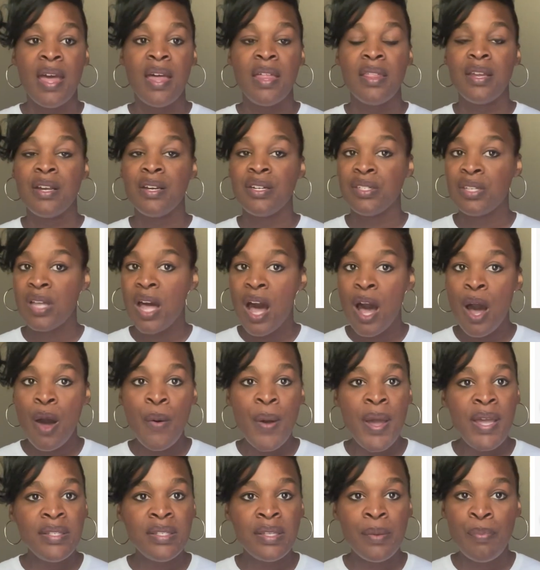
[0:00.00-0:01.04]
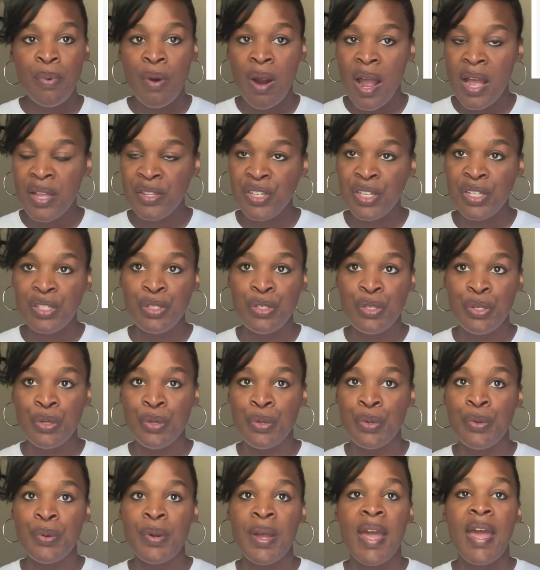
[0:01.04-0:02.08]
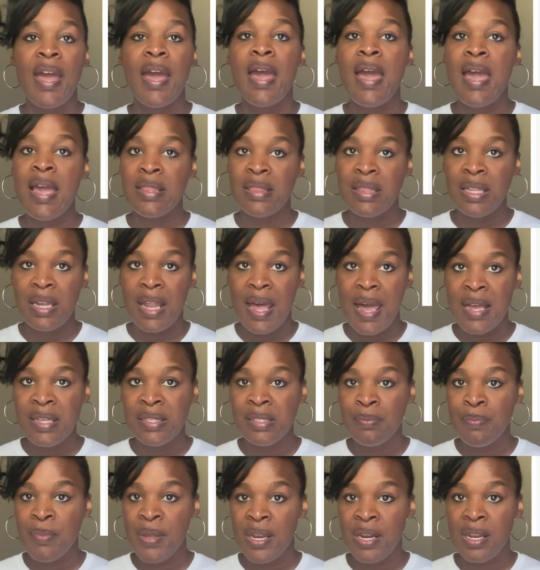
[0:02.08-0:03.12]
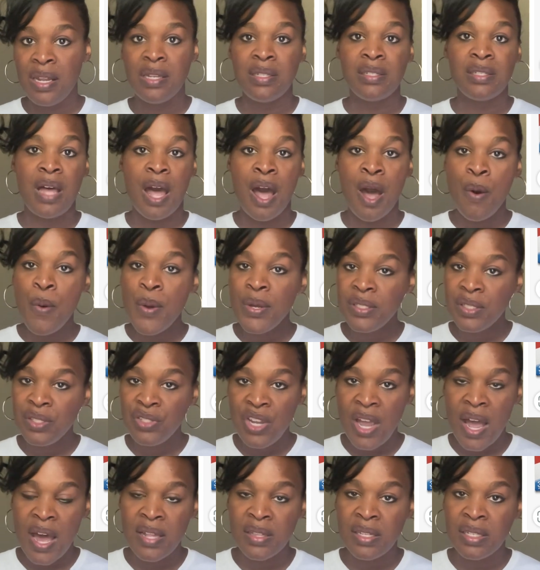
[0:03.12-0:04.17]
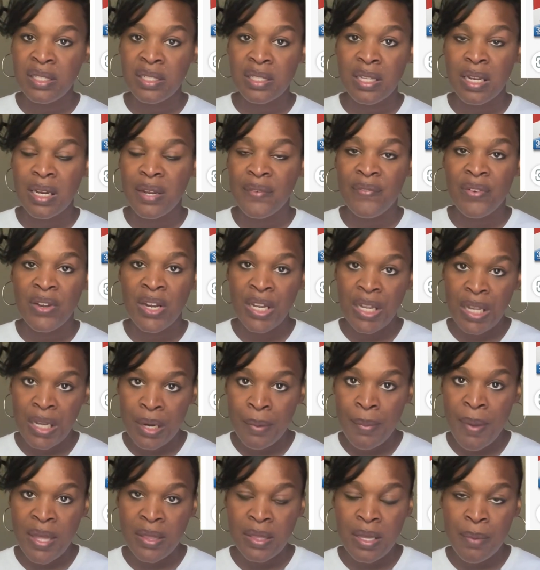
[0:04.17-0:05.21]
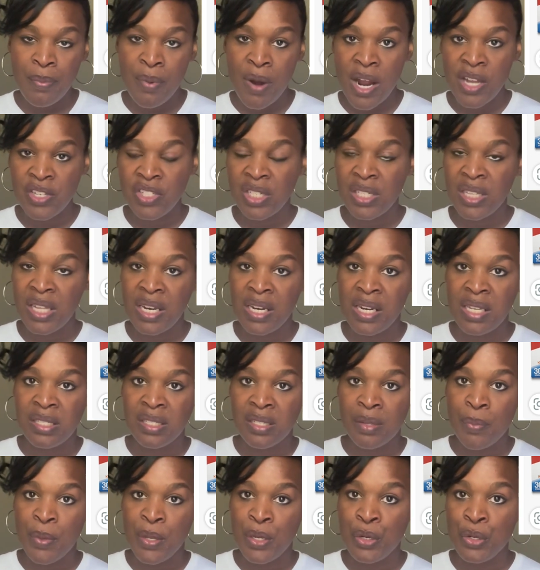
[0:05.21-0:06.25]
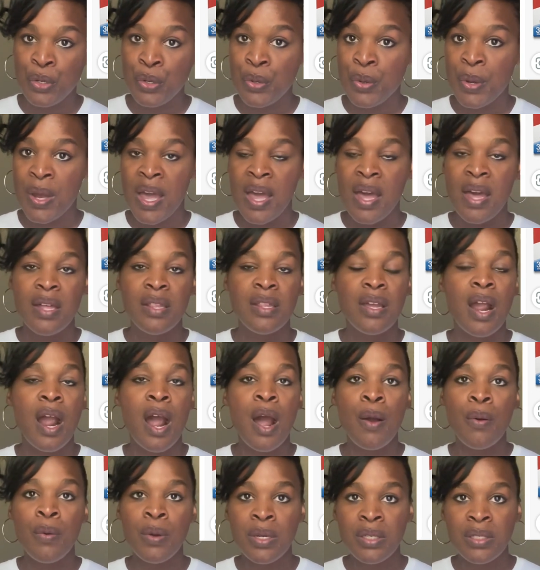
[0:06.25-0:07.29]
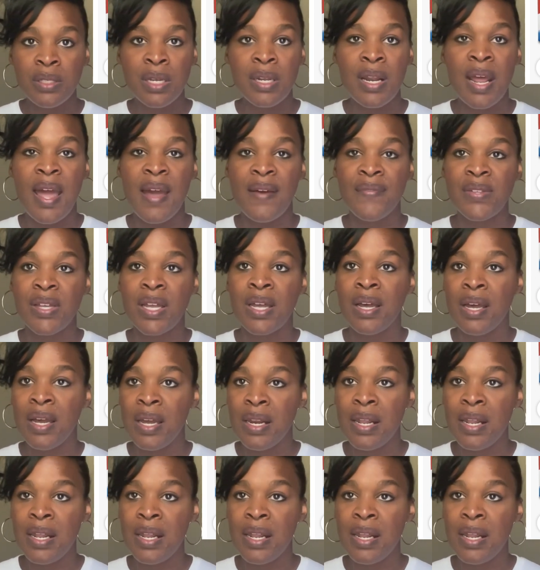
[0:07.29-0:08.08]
There is always a project due at the last minute. It's always a child that is going to forget about that project that needs to be due. They're always going to have to cut